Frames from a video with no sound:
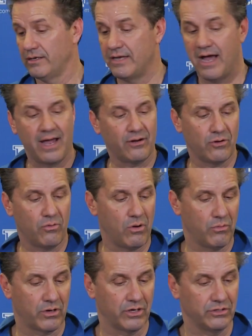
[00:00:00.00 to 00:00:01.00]
Now, I don't know
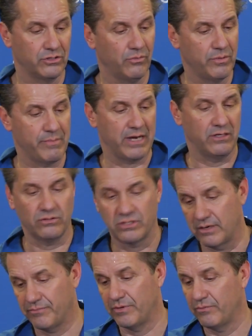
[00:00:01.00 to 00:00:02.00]
what we're going to do. We may do
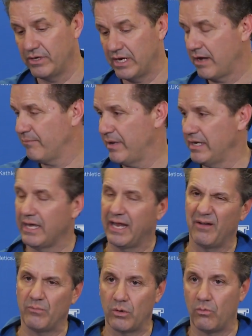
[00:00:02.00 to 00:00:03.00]
something. We may
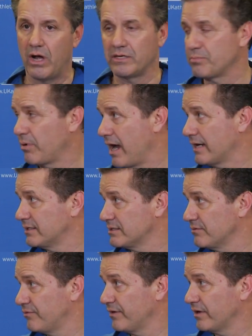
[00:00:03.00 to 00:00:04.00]
not. I'm going to watch
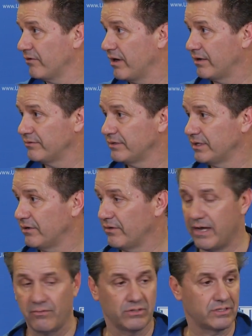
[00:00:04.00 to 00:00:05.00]
practice and figure out.
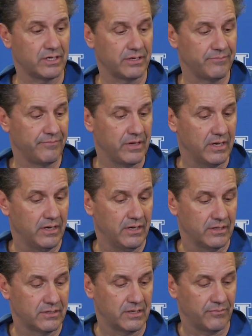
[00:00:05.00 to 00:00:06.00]
That was
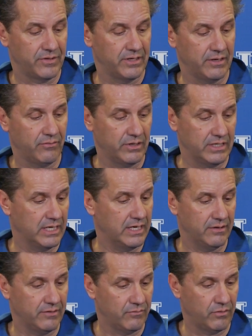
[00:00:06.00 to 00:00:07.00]
something that we did,
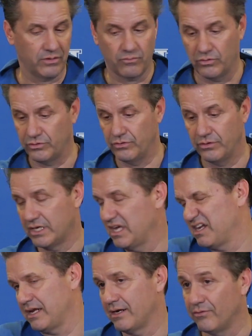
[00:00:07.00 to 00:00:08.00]
and whether we'll do it
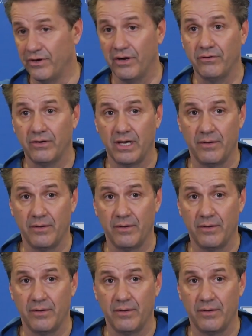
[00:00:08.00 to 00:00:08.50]
again, I don't know.